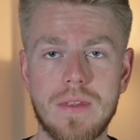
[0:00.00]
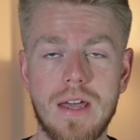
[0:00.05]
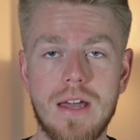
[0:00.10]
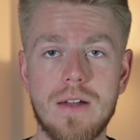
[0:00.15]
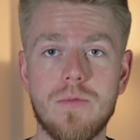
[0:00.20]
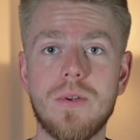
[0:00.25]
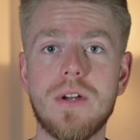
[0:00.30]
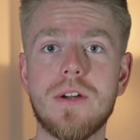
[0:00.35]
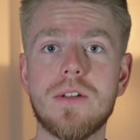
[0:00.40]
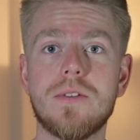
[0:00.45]

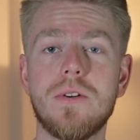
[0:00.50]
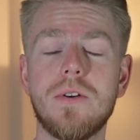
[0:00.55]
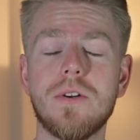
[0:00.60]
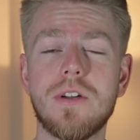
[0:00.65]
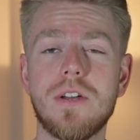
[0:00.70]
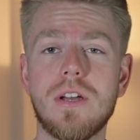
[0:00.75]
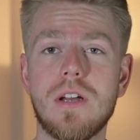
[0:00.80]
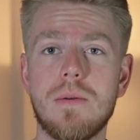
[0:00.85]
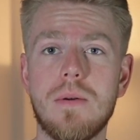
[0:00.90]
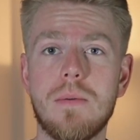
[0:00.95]
And we are
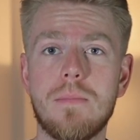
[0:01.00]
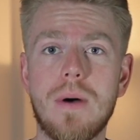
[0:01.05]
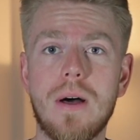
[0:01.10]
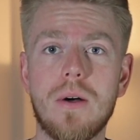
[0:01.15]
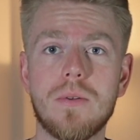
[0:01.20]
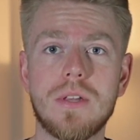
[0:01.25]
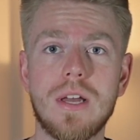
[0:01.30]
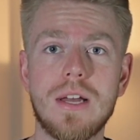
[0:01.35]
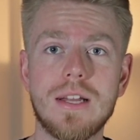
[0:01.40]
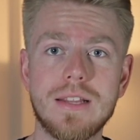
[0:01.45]
talking
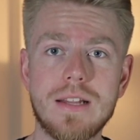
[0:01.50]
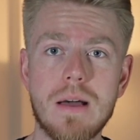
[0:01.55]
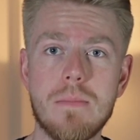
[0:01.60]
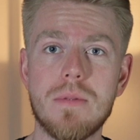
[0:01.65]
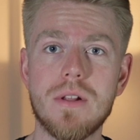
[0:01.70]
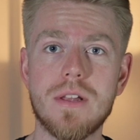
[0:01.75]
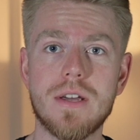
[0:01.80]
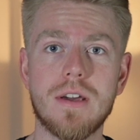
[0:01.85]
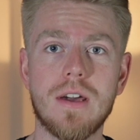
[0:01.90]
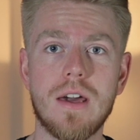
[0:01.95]
about
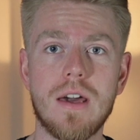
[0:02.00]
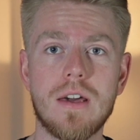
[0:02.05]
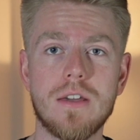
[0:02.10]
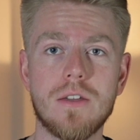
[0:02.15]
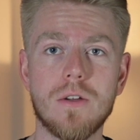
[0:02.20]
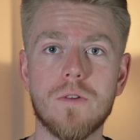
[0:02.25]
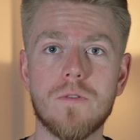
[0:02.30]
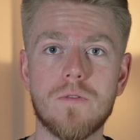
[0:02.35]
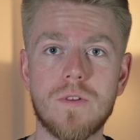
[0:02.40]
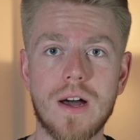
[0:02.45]
doubling
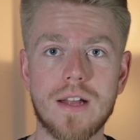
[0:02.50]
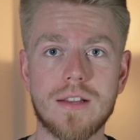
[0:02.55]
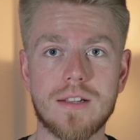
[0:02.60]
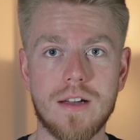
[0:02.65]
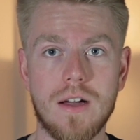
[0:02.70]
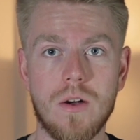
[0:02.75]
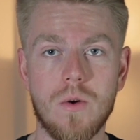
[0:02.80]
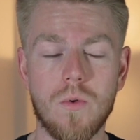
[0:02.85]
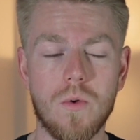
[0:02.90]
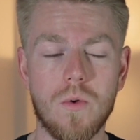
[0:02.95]
your fradrag,